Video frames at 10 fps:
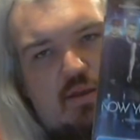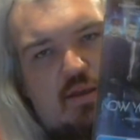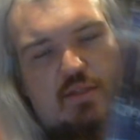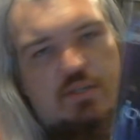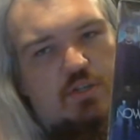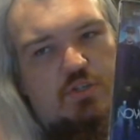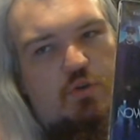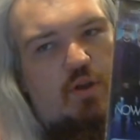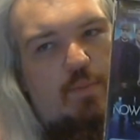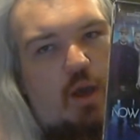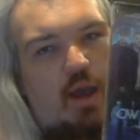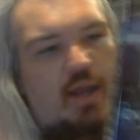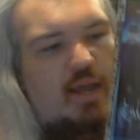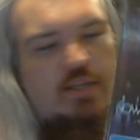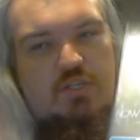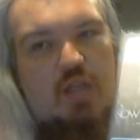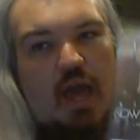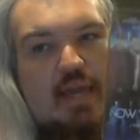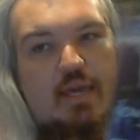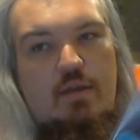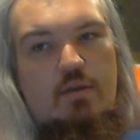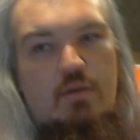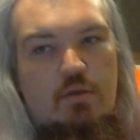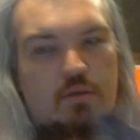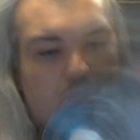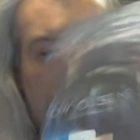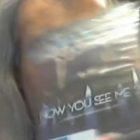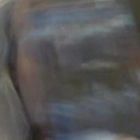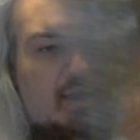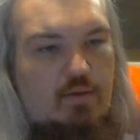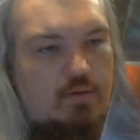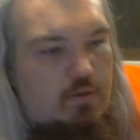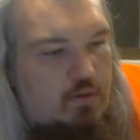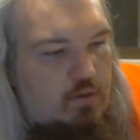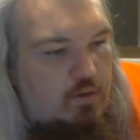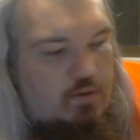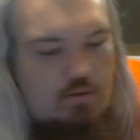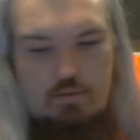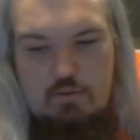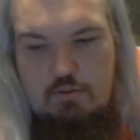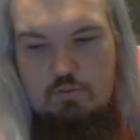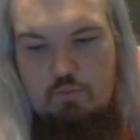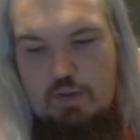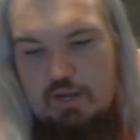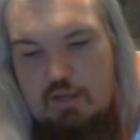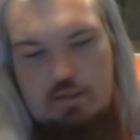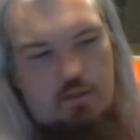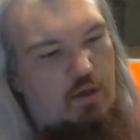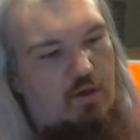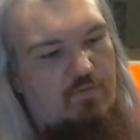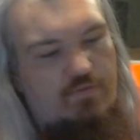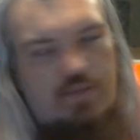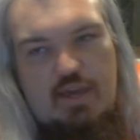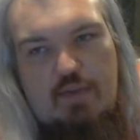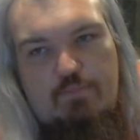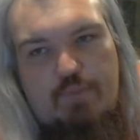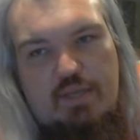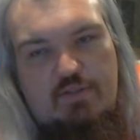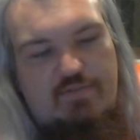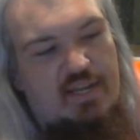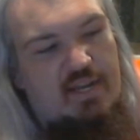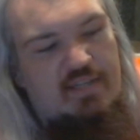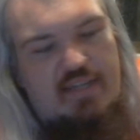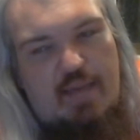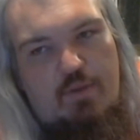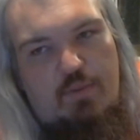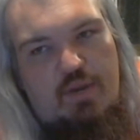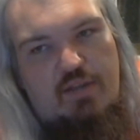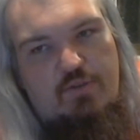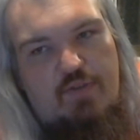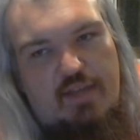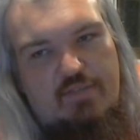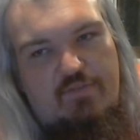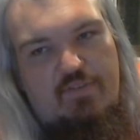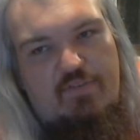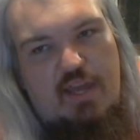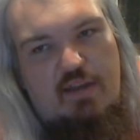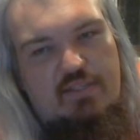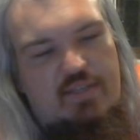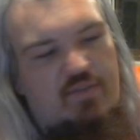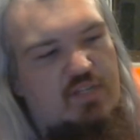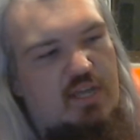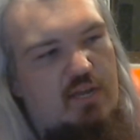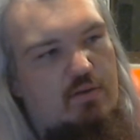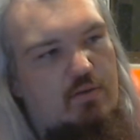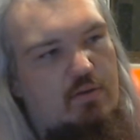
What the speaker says: There's no story behind it. I just like it. So, winner of the Best You've Seen Entertainment Nominee 2015-17,